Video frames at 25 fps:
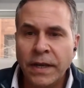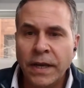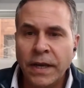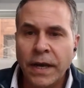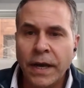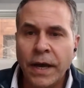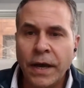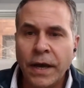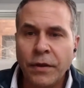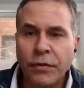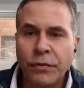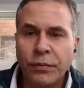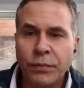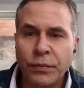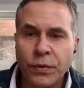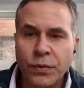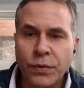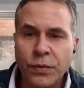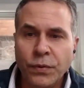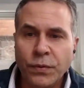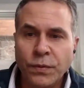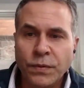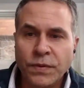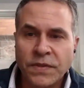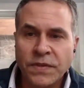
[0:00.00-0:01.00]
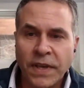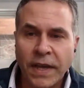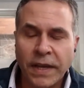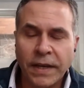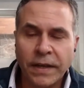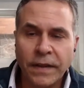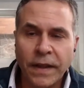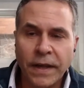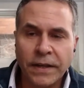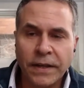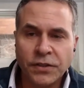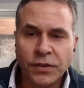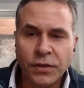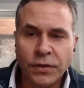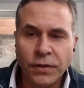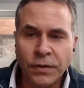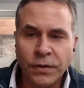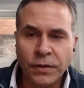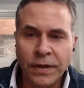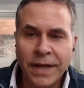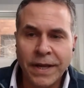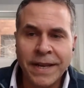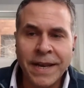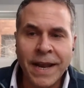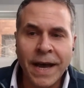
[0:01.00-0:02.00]
uh, through
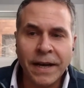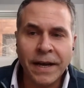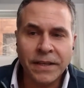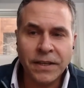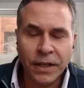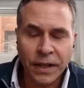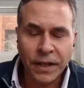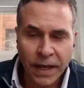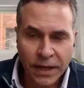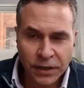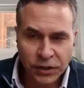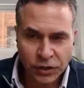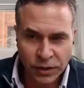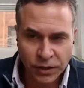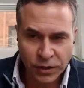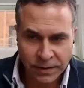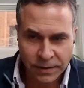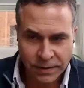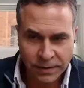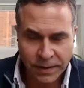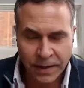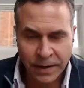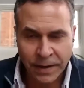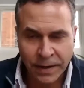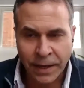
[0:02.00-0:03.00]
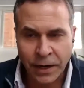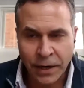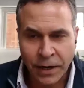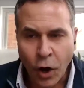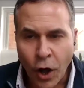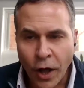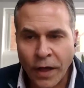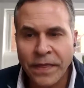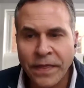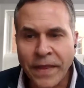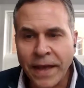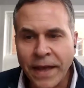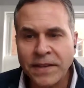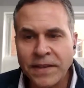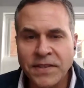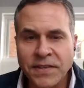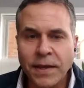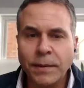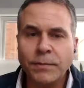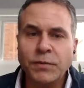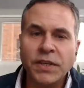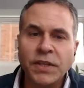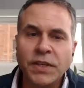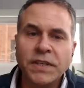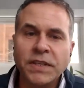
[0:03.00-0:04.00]
psychological inoculation. Uh, and on that
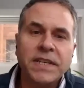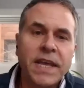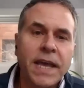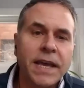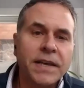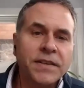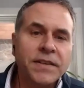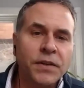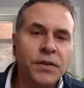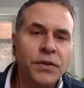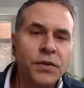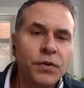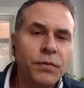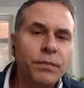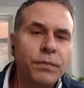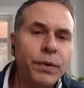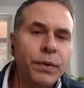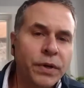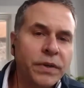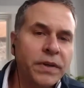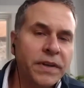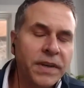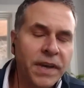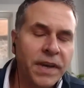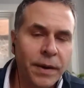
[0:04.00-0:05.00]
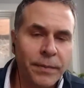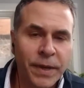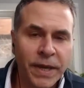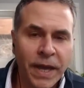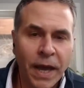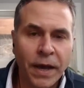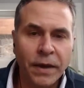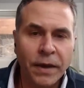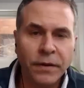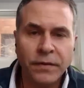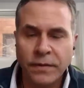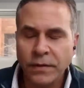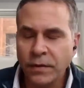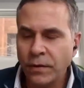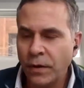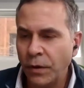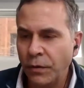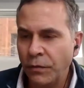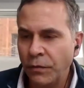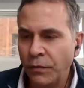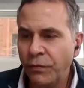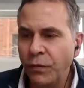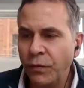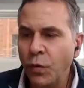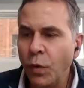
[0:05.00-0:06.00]
subject, he has a new book coming out
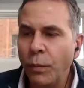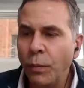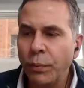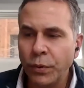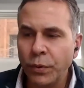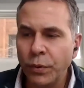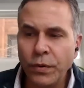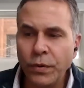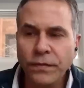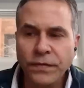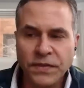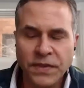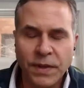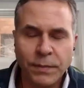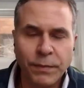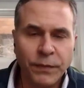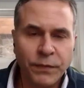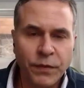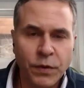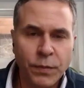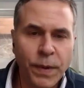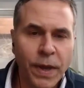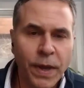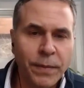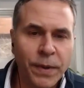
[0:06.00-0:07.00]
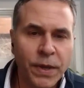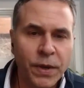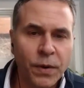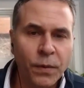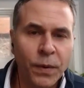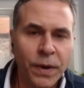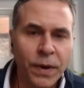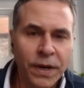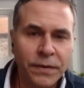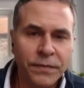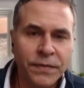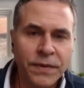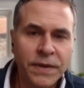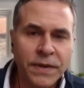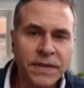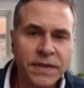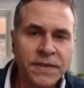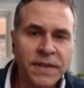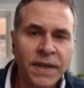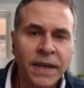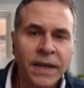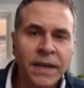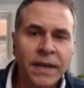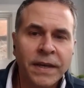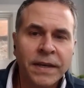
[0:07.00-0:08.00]
called Foolproof. Some of you may be aware of this,
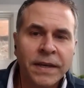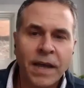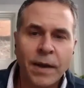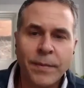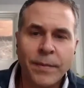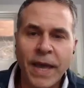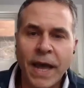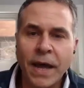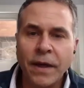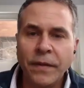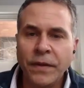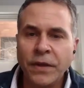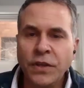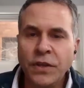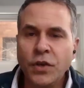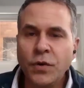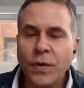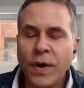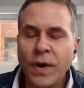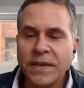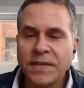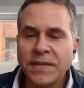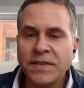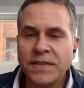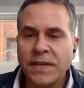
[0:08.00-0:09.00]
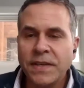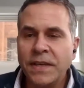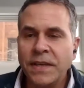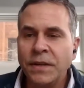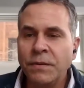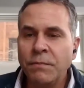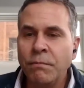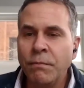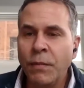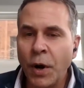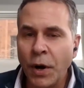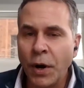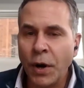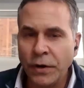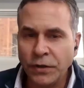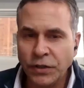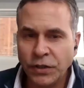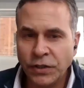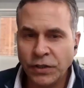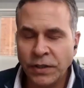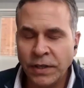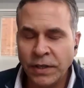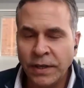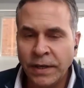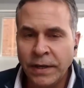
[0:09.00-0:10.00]
coming out in the US in
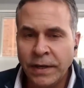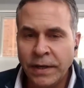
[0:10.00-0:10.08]
March.